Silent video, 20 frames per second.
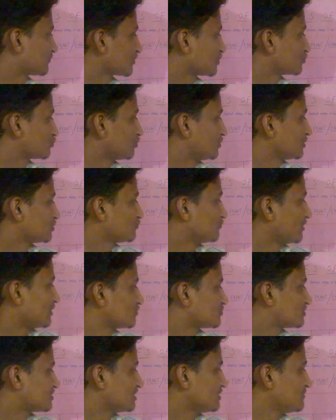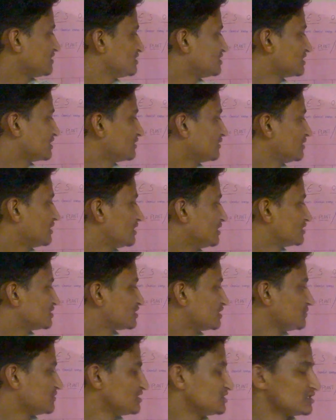So next we have steam engine.
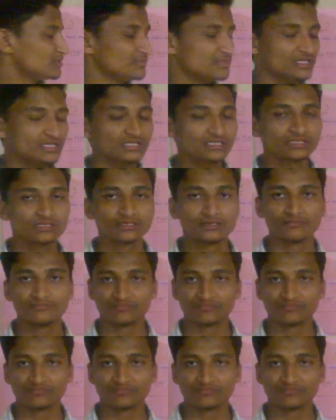Steam engine means